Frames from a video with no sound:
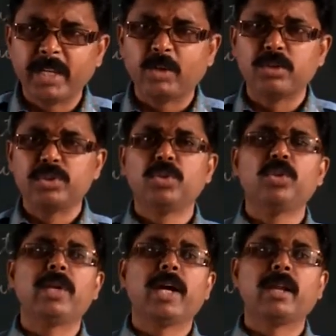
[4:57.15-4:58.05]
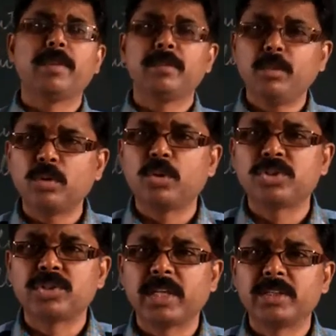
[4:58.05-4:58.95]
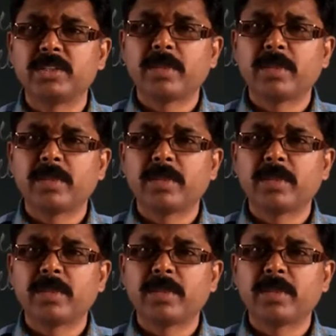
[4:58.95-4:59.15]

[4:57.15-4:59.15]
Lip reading: and also carbon monoxide.